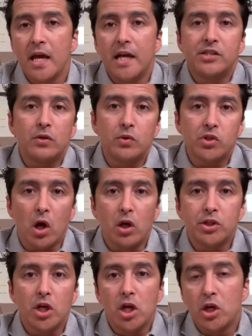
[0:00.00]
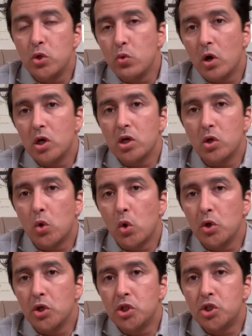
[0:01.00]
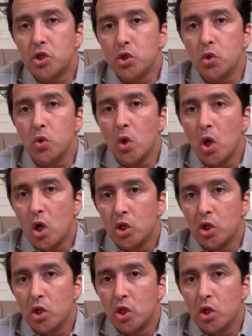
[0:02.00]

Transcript: as a result you are going to